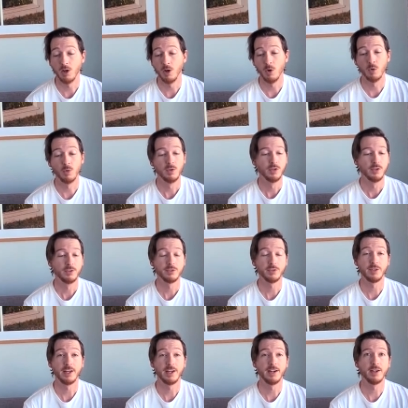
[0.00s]
Oh,
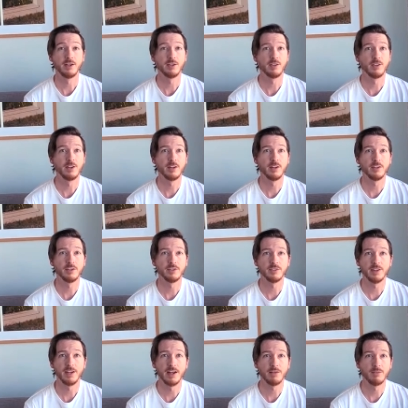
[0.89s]
so that airline
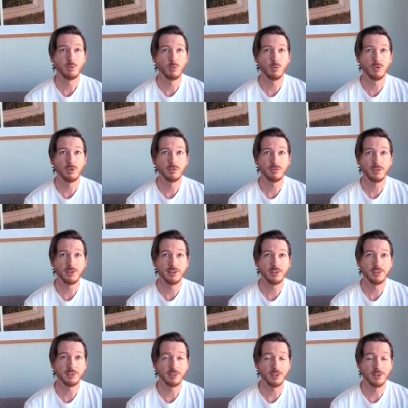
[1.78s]
doesn't have award
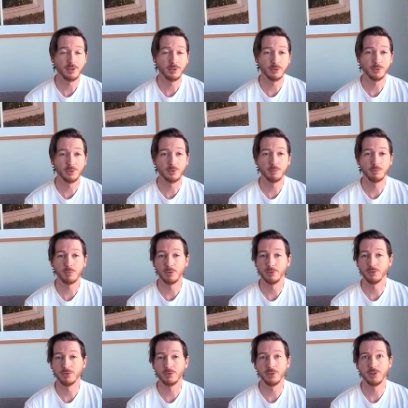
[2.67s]
flights on your
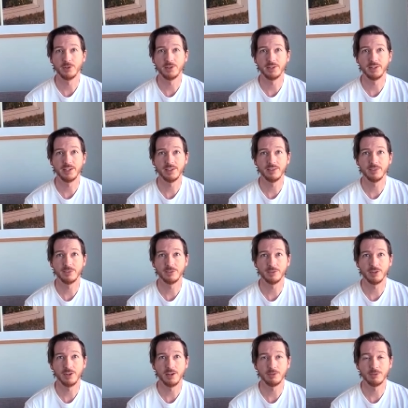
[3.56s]
preferred dates
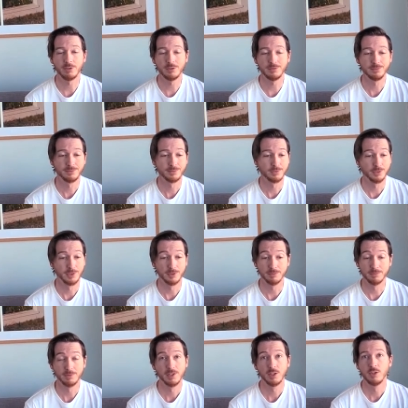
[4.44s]
of travel?
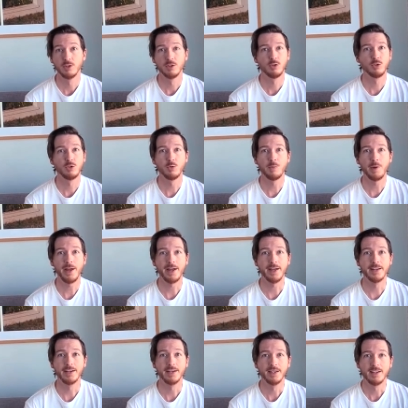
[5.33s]
Well, too
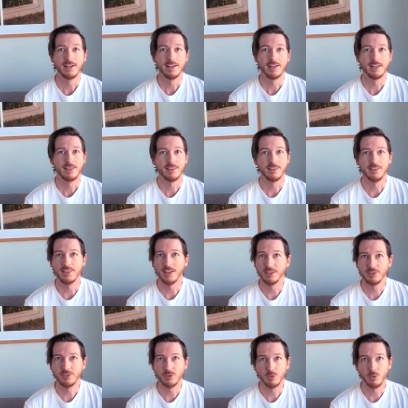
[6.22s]
bad.
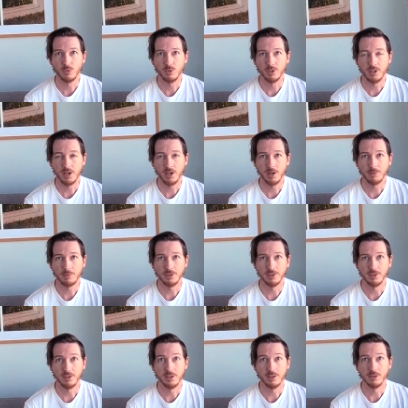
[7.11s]
That's your only
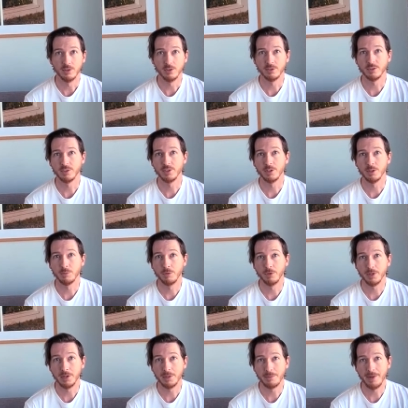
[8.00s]
option. Looks like you're
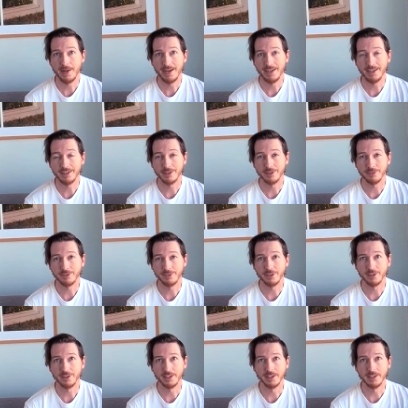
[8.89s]
booking paid
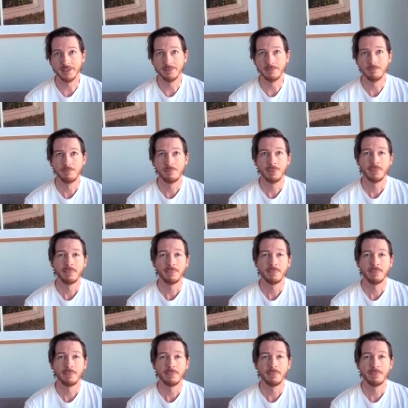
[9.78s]
airfare again.